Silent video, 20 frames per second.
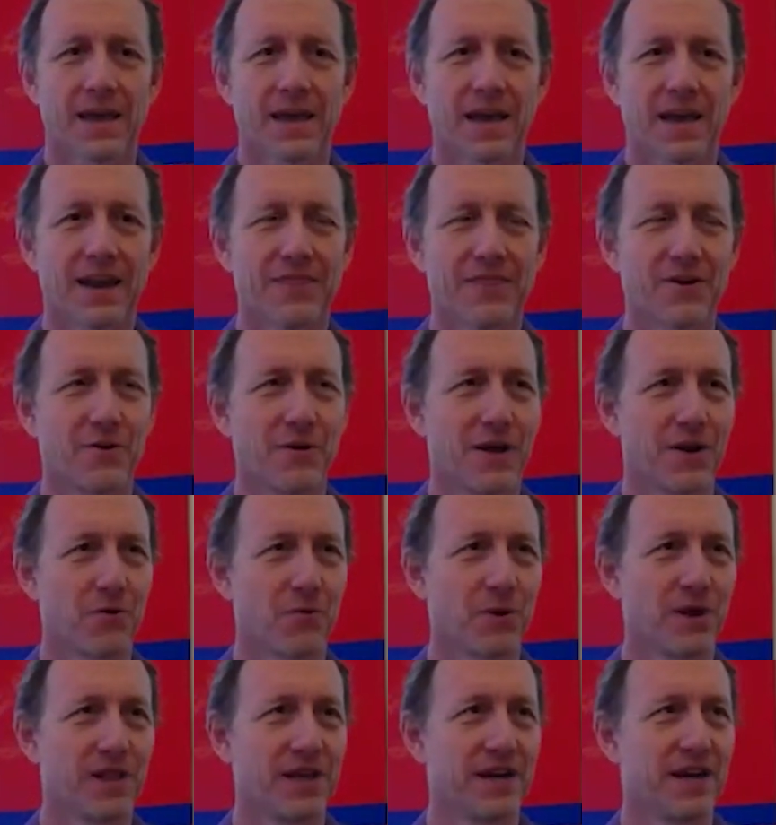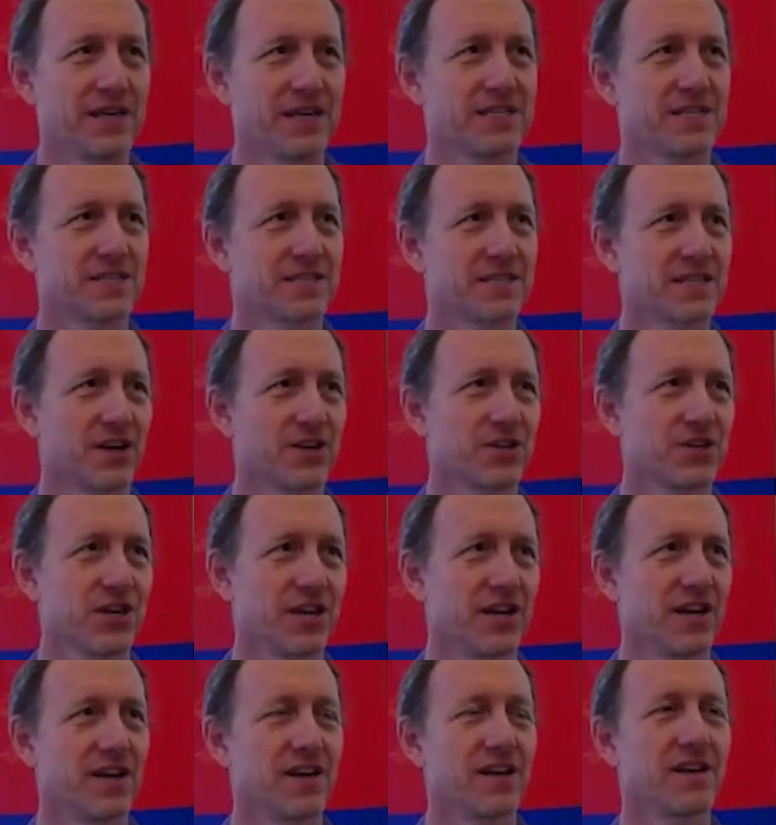And I thought we had a really nice
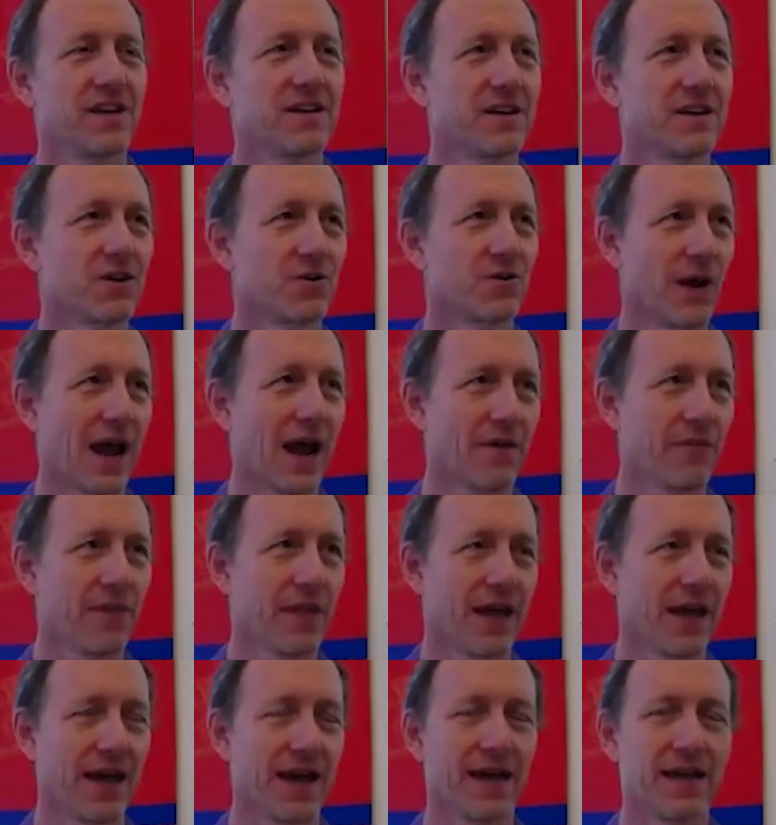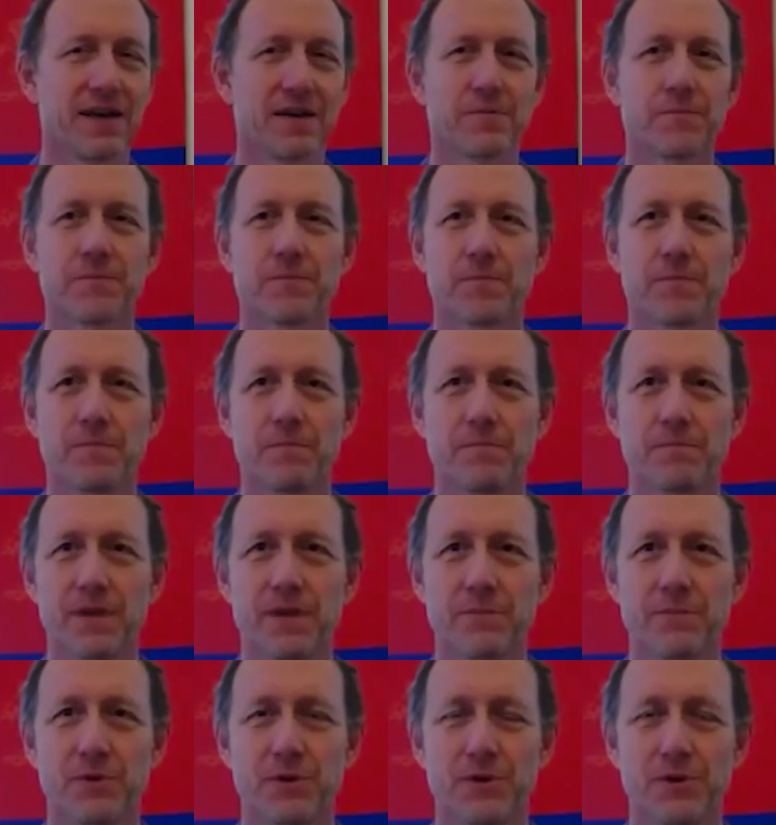discussion around that.
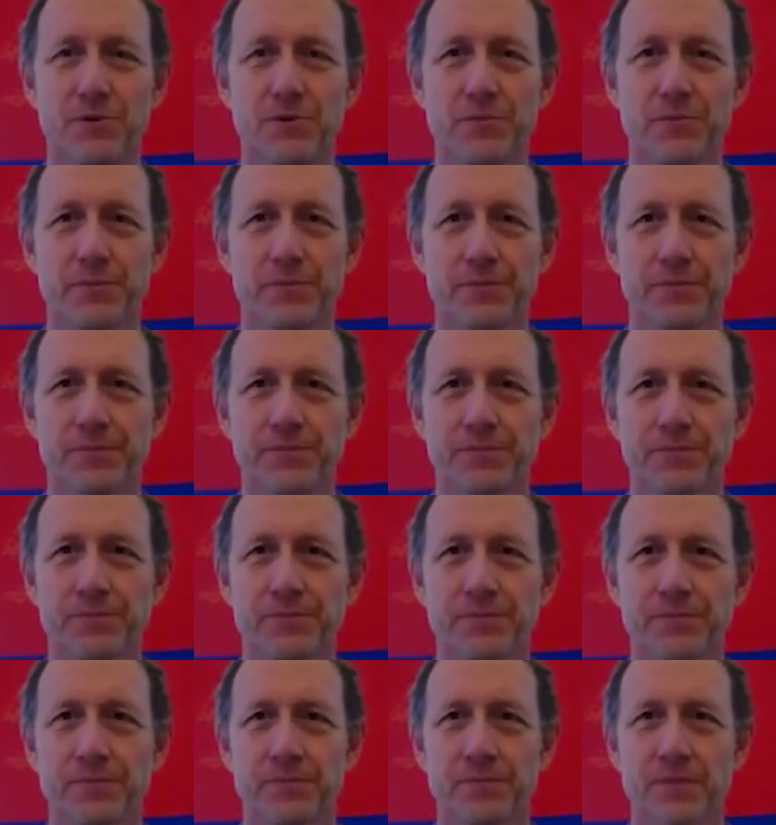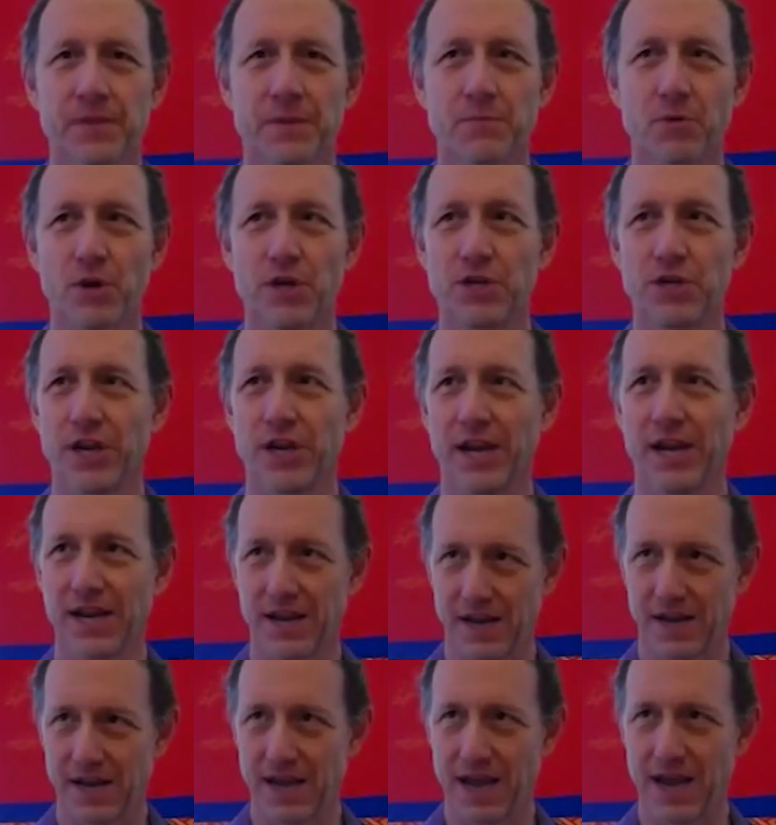People
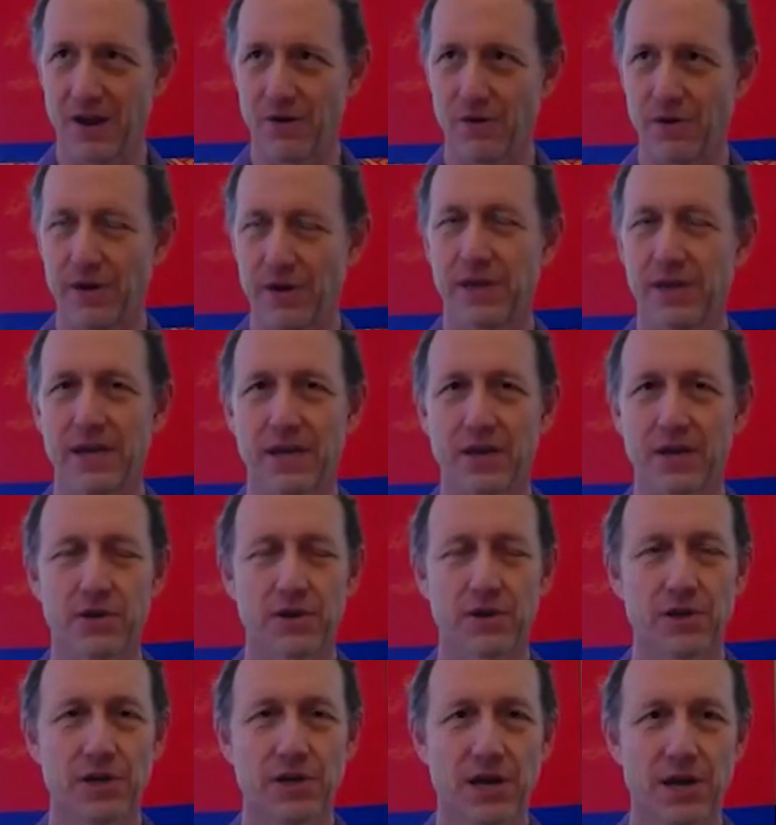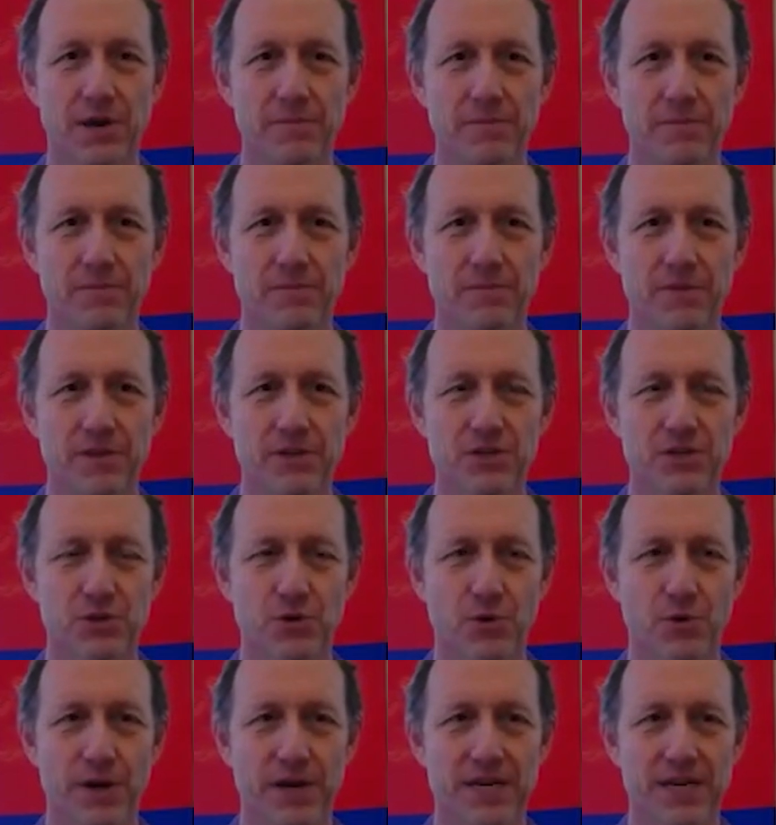appreciated how it, it could, um, the
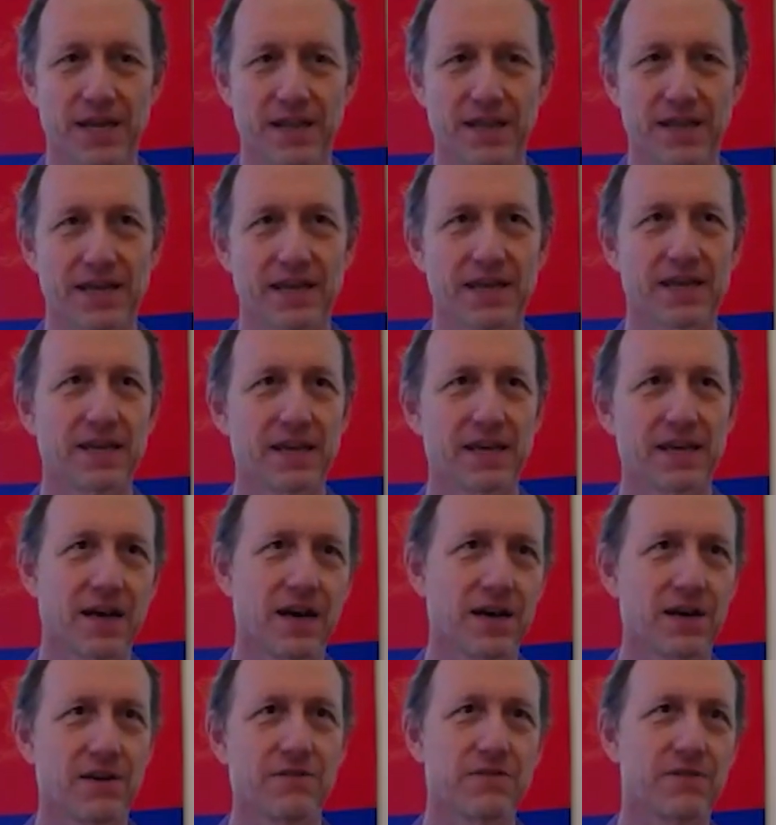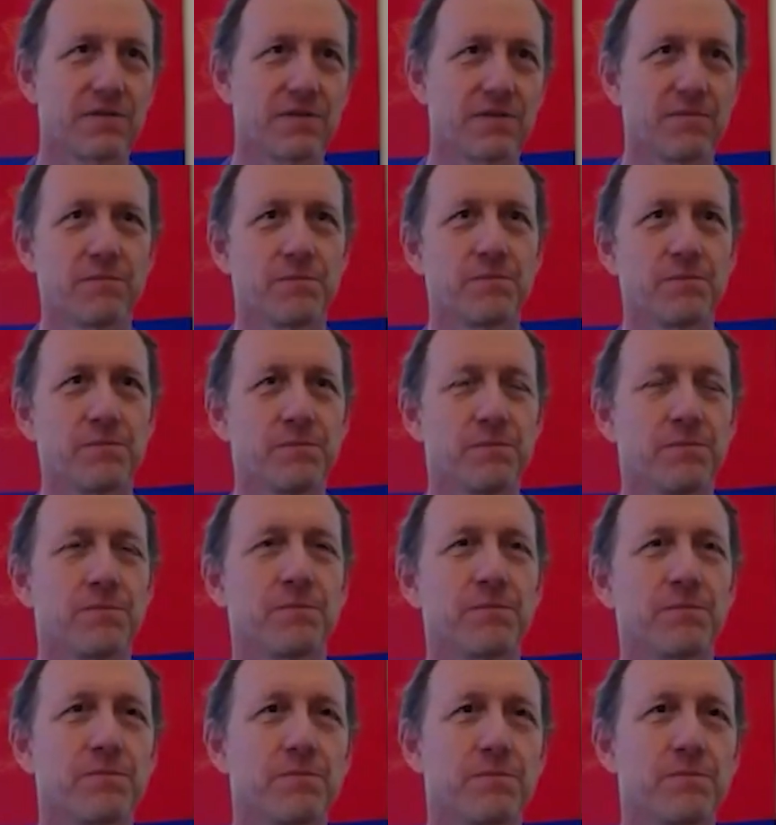storytelling can kind of
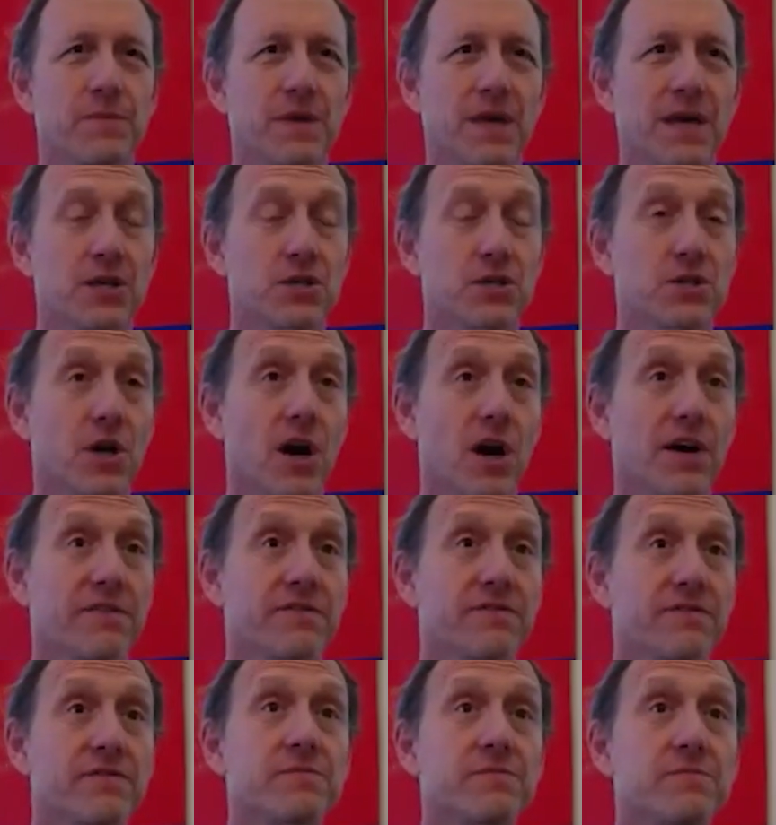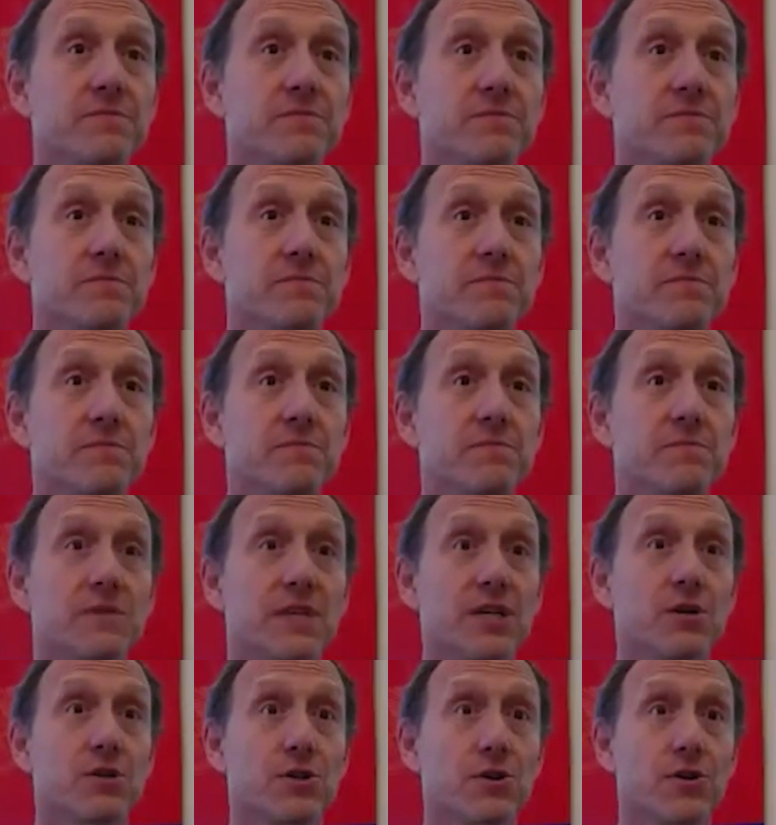get us off
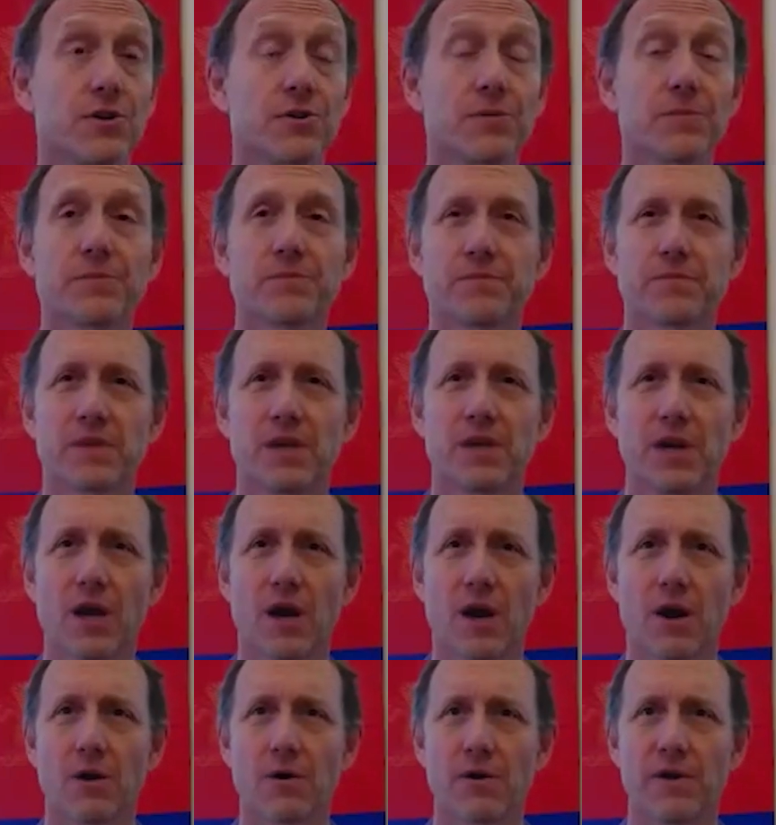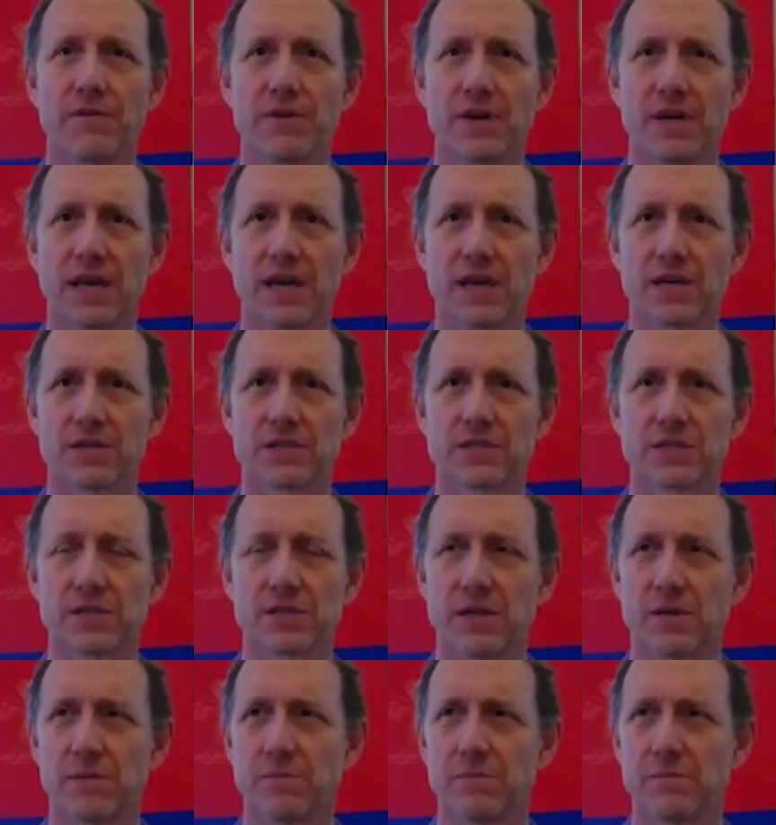kilter, you know, or even get us
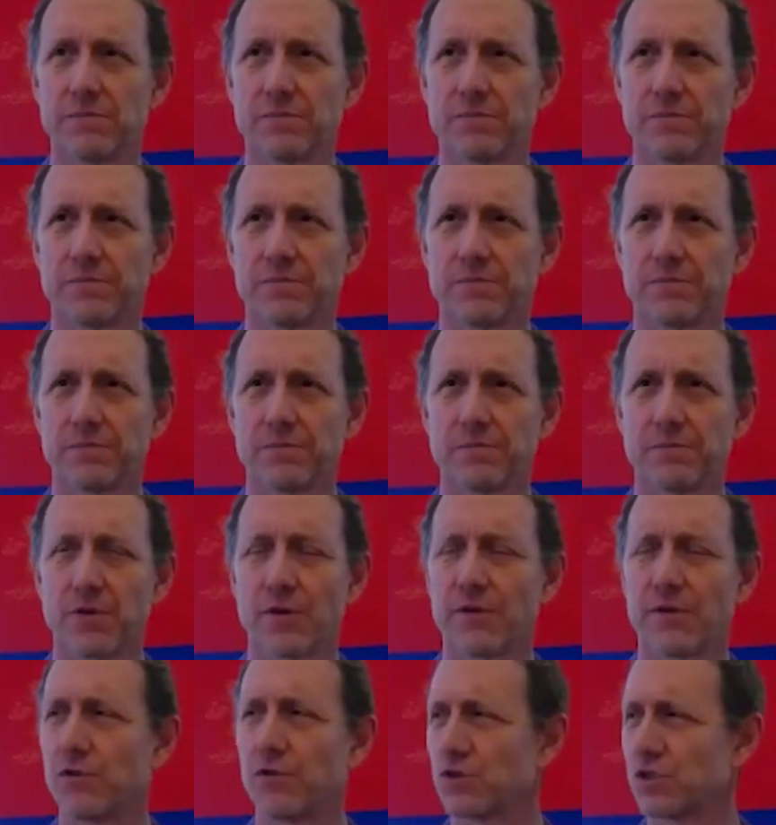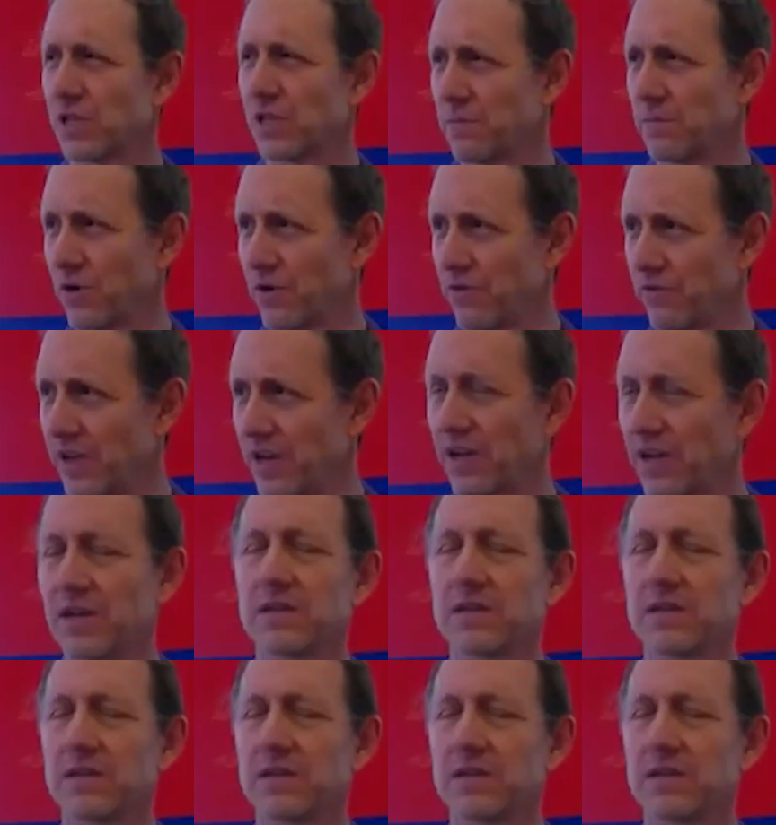um, perversely motivated